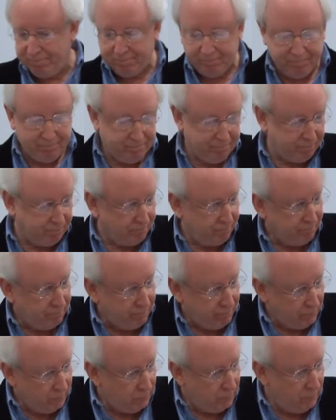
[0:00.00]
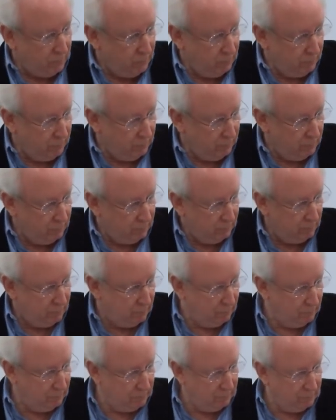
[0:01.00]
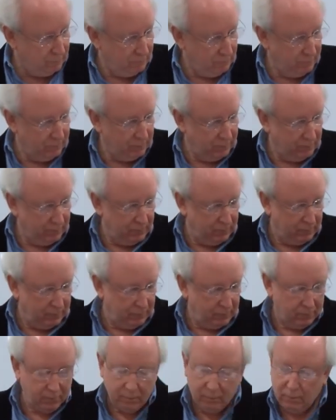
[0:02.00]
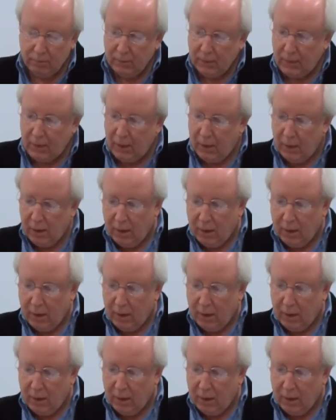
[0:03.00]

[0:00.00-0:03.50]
(no one is talking)